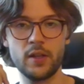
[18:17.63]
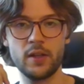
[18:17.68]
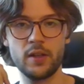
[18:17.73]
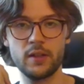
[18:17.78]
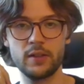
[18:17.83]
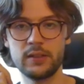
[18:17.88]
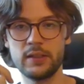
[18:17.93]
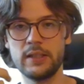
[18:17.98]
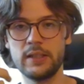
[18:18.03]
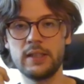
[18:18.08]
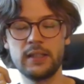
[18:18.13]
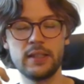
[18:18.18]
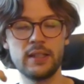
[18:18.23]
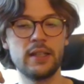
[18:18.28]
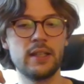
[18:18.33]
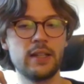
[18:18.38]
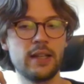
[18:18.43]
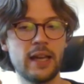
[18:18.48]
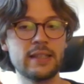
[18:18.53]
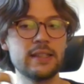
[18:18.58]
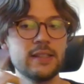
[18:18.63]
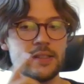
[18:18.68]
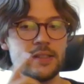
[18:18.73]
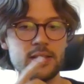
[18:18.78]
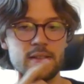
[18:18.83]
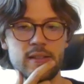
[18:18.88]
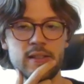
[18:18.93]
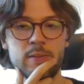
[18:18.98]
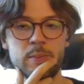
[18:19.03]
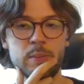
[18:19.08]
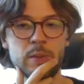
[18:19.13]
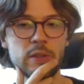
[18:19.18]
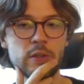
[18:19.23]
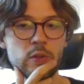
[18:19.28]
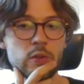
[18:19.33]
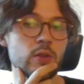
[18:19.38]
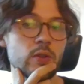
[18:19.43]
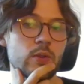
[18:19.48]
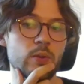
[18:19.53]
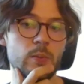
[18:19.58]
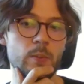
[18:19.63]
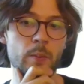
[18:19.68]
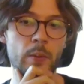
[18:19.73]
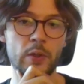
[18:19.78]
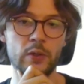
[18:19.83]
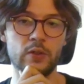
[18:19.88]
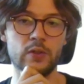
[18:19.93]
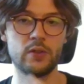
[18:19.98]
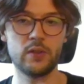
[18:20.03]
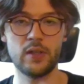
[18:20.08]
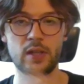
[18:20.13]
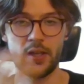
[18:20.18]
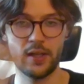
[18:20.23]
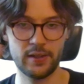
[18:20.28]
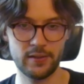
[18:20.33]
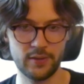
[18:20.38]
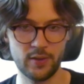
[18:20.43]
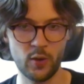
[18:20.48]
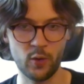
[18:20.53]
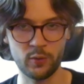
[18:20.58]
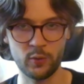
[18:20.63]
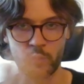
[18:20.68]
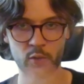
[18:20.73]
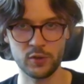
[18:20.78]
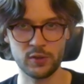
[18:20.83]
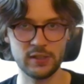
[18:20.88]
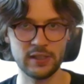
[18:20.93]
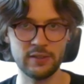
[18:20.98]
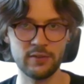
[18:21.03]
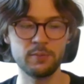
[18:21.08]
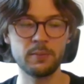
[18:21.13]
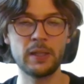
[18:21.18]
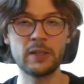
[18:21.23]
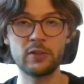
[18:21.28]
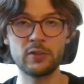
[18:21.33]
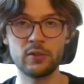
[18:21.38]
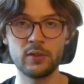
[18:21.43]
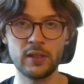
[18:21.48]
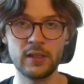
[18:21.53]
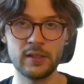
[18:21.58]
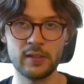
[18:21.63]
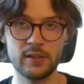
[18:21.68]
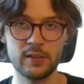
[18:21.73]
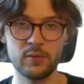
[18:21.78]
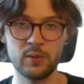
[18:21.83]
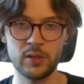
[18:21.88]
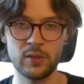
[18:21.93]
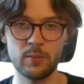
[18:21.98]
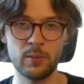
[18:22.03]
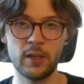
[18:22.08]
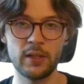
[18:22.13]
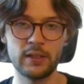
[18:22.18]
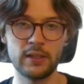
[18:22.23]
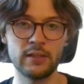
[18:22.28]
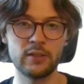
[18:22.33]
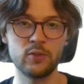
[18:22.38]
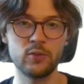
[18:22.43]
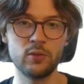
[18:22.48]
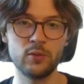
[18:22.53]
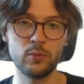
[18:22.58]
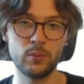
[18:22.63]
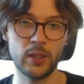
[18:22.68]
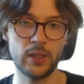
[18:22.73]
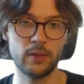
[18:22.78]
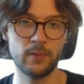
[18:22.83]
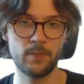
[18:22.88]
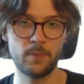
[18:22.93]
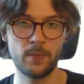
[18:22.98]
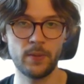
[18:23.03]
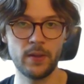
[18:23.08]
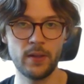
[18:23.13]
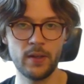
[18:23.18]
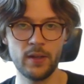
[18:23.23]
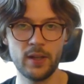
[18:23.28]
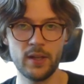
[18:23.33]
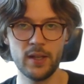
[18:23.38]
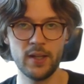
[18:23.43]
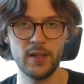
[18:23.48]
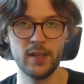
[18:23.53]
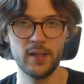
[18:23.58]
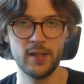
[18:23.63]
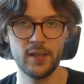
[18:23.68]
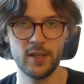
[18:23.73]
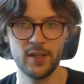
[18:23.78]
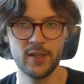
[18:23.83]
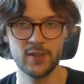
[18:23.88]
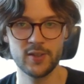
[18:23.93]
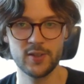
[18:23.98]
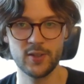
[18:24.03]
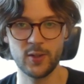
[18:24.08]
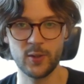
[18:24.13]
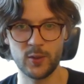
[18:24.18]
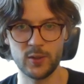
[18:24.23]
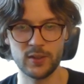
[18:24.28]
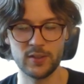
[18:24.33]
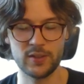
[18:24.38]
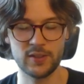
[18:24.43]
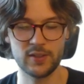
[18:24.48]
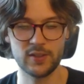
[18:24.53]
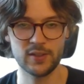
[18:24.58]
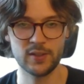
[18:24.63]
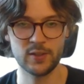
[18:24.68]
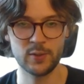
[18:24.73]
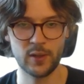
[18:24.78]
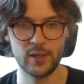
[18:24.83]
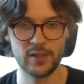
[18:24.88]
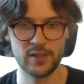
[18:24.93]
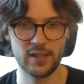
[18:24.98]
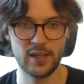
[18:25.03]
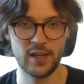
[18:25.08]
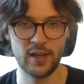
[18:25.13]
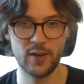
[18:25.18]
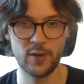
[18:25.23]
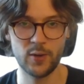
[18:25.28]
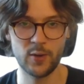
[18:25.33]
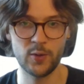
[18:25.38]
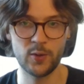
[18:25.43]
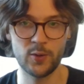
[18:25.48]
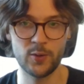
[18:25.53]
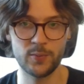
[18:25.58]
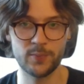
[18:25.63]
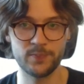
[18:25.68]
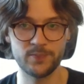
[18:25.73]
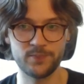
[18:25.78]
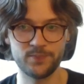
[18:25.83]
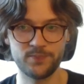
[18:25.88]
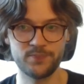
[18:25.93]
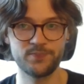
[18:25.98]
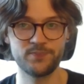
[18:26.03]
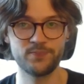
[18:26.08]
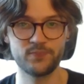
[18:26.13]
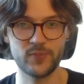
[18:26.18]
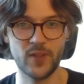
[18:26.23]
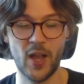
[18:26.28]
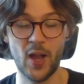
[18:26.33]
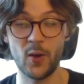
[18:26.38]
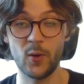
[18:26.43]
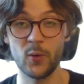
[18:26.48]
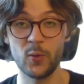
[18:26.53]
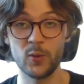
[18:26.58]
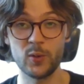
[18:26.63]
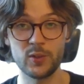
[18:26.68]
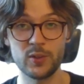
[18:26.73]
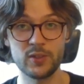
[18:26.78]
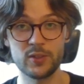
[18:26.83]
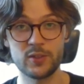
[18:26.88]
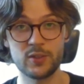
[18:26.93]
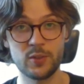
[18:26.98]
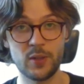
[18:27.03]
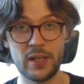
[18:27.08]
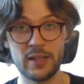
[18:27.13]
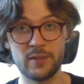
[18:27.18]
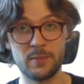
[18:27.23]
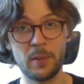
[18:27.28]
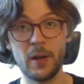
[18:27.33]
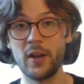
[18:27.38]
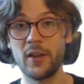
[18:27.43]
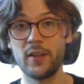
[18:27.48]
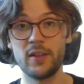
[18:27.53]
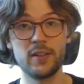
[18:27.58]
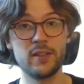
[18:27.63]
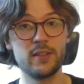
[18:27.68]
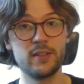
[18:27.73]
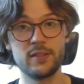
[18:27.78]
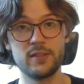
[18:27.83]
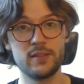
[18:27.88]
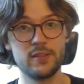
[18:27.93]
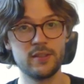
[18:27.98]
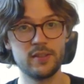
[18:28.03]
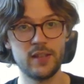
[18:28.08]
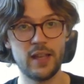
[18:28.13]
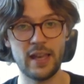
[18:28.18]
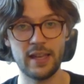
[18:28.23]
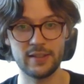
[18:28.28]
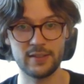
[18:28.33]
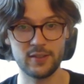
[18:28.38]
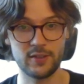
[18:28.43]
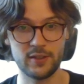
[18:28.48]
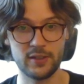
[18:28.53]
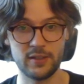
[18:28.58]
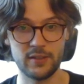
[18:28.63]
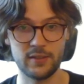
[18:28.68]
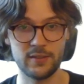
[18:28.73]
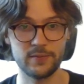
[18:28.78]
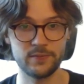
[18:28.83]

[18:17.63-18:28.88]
the lackeys is pretty good, but of course even better is resupplying into Ewing. So it's crazy how great my hands are here.